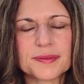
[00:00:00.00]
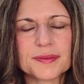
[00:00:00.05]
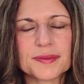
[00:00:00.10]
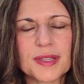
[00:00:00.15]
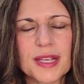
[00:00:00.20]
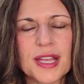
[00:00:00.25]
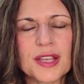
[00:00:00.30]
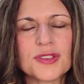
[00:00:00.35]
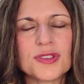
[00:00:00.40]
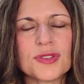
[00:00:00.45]

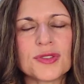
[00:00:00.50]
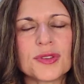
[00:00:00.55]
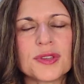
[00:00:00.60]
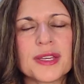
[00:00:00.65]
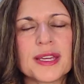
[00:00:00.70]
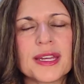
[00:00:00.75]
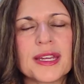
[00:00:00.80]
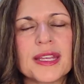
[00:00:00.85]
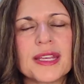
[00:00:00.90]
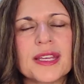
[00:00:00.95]
As you're
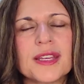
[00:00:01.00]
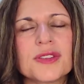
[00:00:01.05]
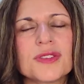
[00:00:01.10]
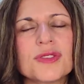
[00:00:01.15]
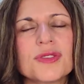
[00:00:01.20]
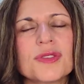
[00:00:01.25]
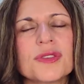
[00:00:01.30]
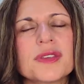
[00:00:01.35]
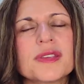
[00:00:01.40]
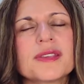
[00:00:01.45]
getting
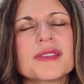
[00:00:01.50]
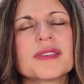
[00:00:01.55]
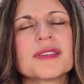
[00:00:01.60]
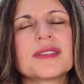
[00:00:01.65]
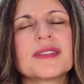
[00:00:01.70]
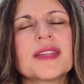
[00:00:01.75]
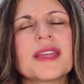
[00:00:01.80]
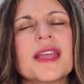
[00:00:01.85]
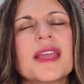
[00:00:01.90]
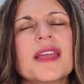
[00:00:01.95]
into this
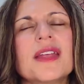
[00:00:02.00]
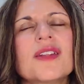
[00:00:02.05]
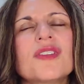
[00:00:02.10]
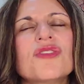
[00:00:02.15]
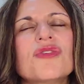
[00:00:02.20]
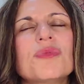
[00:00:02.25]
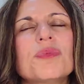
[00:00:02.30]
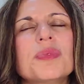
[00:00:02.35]
state of